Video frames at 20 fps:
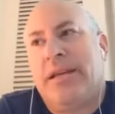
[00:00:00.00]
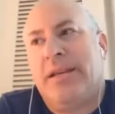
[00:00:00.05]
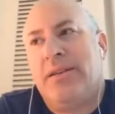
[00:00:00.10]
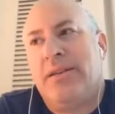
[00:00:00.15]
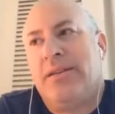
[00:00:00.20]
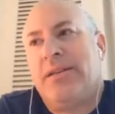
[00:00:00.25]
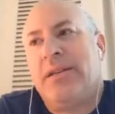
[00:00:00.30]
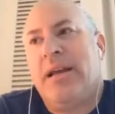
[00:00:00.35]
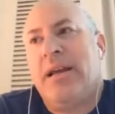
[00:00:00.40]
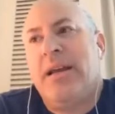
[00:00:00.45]

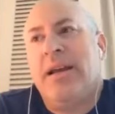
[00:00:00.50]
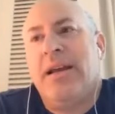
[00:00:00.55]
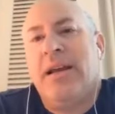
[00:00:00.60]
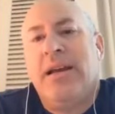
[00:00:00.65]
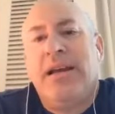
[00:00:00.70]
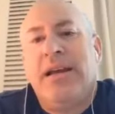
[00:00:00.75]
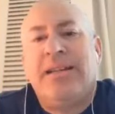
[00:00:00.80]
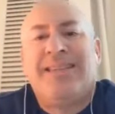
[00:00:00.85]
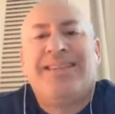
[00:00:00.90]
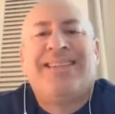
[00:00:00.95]
is
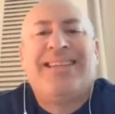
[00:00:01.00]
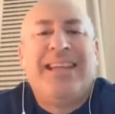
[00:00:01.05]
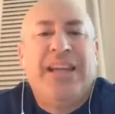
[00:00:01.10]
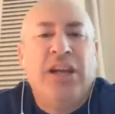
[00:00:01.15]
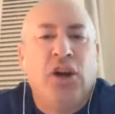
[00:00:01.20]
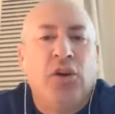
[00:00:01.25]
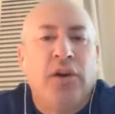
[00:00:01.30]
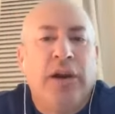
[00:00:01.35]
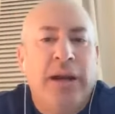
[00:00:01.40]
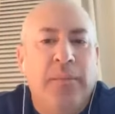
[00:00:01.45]
it's
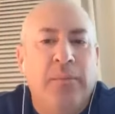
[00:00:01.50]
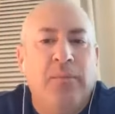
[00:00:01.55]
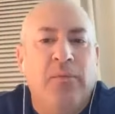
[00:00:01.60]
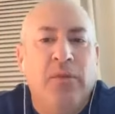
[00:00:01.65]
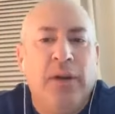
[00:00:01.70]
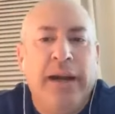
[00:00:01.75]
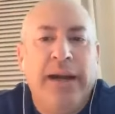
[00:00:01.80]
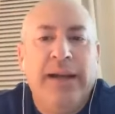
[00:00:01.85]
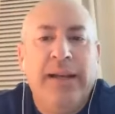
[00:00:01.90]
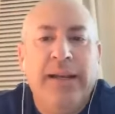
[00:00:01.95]
CRM,
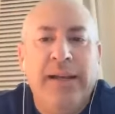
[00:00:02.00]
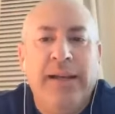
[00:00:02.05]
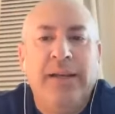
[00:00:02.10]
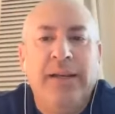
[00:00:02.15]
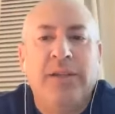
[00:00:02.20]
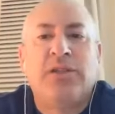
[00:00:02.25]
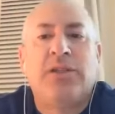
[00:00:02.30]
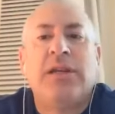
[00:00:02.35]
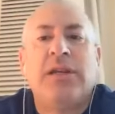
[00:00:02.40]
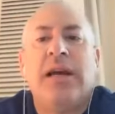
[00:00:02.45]
right?
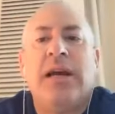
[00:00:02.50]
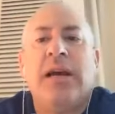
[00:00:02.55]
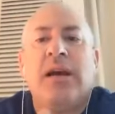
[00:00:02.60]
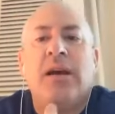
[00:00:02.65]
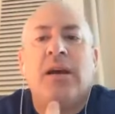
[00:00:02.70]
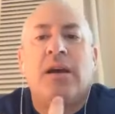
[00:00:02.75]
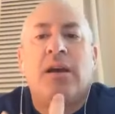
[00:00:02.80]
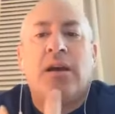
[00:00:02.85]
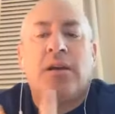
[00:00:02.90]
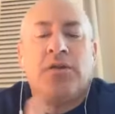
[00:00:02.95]
It's
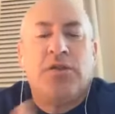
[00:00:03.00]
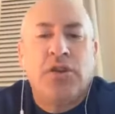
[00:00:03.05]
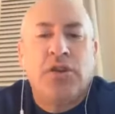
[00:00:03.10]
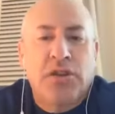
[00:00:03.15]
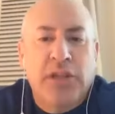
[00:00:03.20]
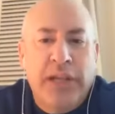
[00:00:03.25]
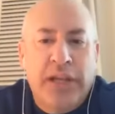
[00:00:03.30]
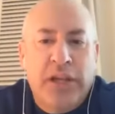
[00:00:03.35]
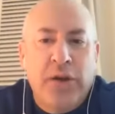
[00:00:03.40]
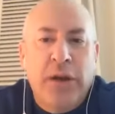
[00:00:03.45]

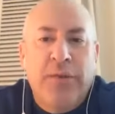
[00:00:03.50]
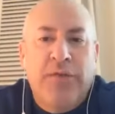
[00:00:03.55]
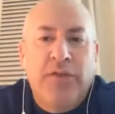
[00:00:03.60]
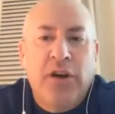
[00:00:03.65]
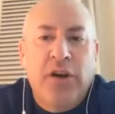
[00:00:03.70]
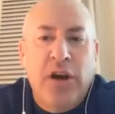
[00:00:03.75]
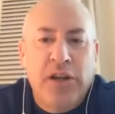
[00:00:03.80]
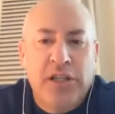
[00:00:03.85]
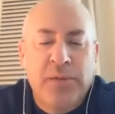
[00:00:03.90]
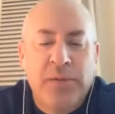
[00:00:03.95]
just like you have
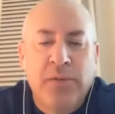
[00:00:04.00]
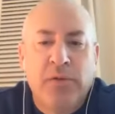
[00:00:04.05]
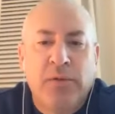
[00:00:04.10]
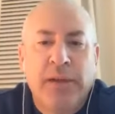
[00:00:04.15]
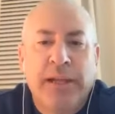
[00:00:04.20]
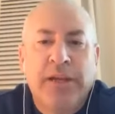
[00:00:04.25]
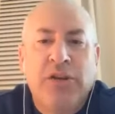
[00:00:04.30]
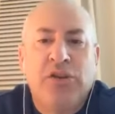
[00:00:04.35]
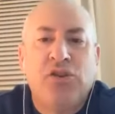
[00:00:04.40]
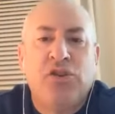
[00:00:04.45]
customer
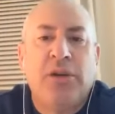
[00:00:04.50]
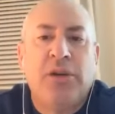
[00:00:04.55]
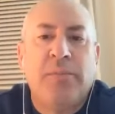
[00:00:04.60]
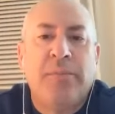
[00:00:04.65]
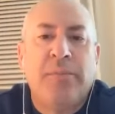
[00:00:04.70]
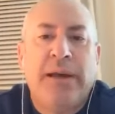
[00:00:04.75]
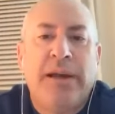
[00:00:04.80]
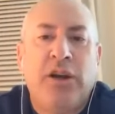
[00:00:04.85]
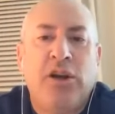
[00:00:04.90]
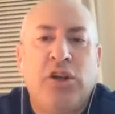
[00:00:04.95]
relationship
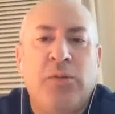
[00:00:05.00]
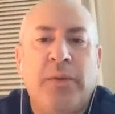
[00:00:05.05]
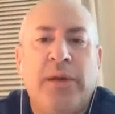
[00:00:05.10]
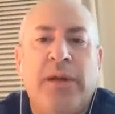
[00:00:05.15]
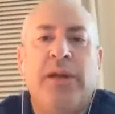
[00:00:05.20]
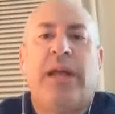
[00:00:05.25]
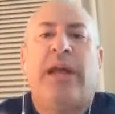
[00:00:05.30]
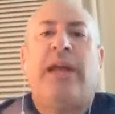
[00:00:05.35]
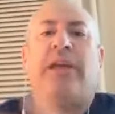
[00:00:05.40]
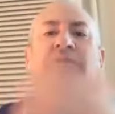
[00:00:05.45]

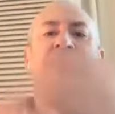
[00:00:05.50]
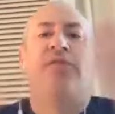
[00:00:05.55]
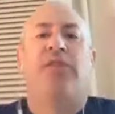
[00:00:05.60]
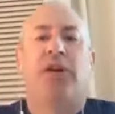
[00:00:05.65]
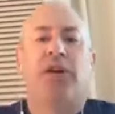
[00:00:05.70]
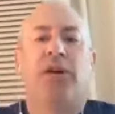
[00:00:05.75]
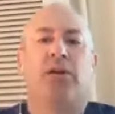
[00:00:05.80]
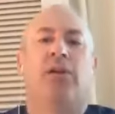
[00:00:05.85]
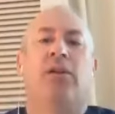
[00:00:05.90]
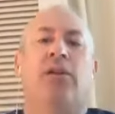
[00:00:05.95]
management, a
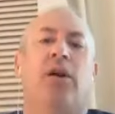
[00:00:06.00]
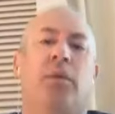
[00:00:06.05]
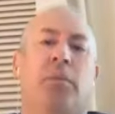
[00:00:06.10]
funnel, a